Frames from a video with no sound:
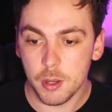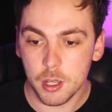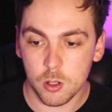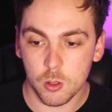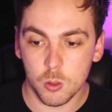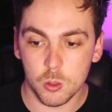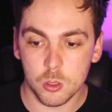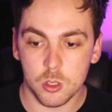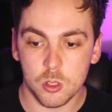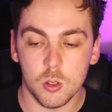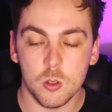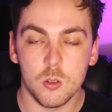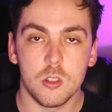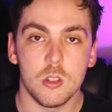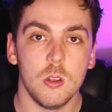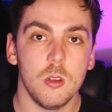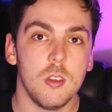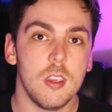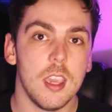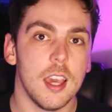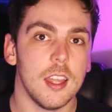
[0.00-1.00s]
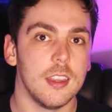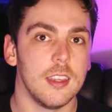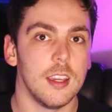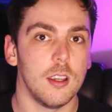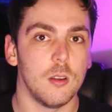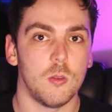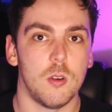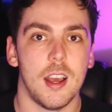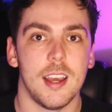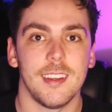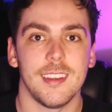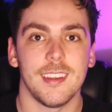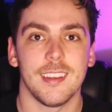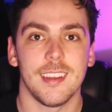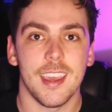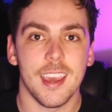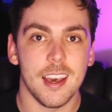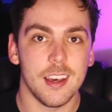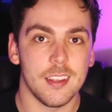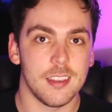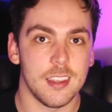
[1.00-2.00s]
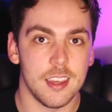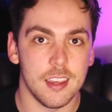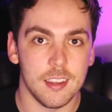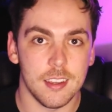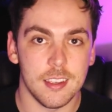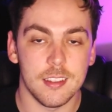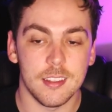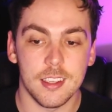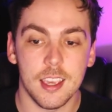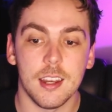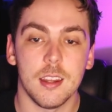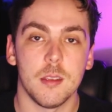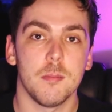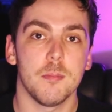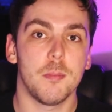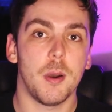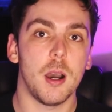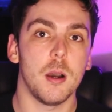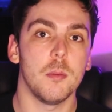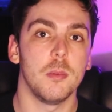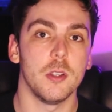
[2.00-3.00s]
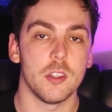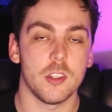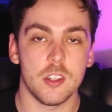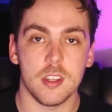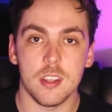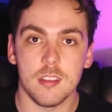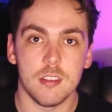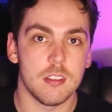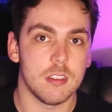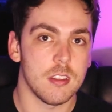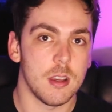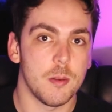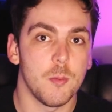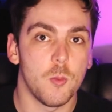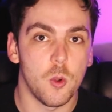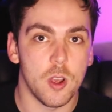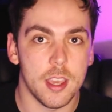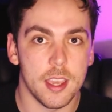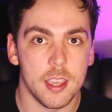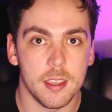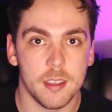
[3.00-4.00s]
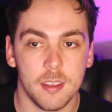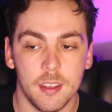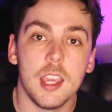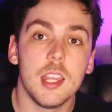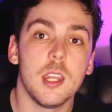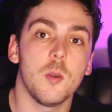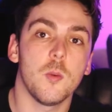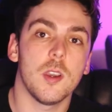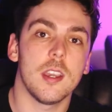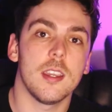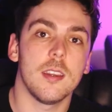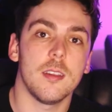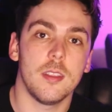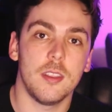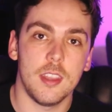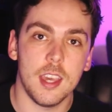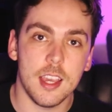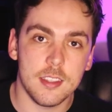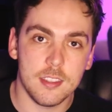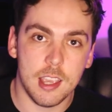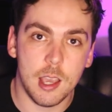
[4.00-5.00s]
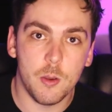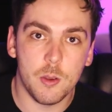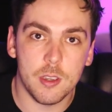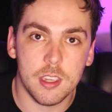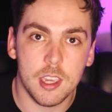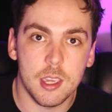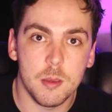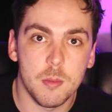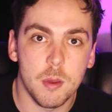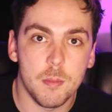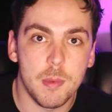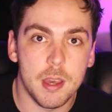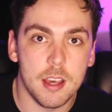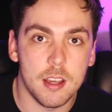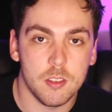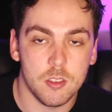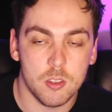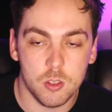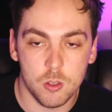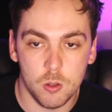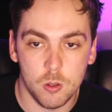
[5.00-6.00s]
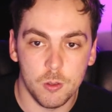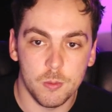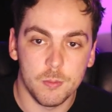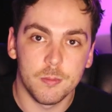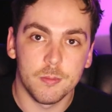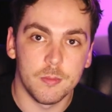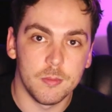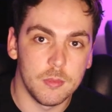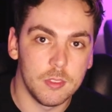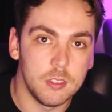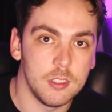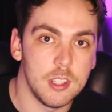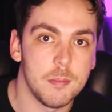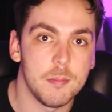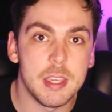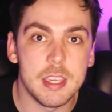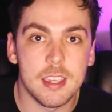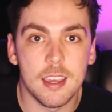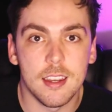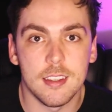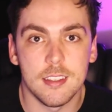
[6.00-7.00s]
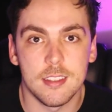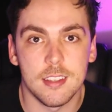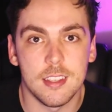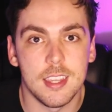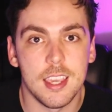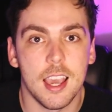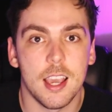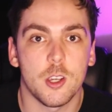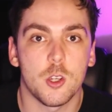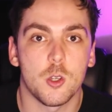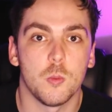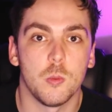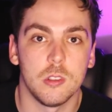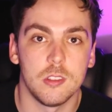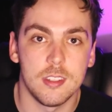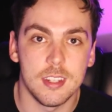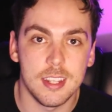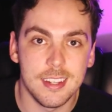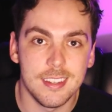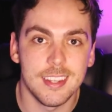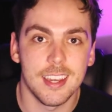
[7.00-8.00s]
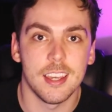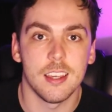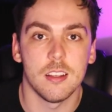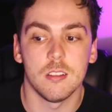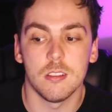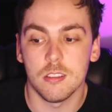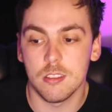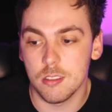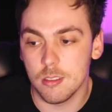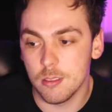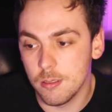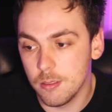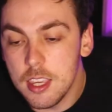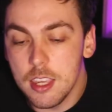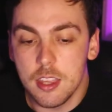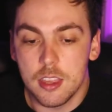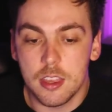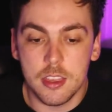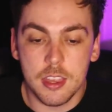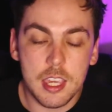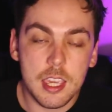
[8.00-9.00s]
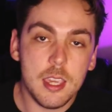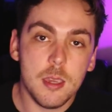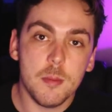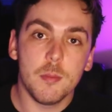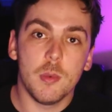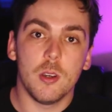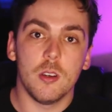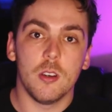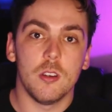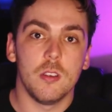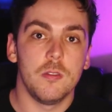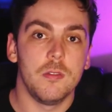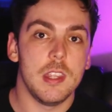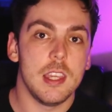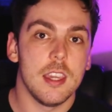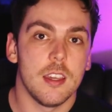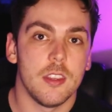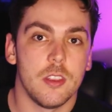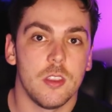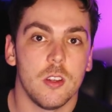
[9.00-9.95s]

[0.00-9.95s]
but also to get their writing out there and get it published in some way. Anyway, that's how it came about, so let me get into the actual details. The theme of the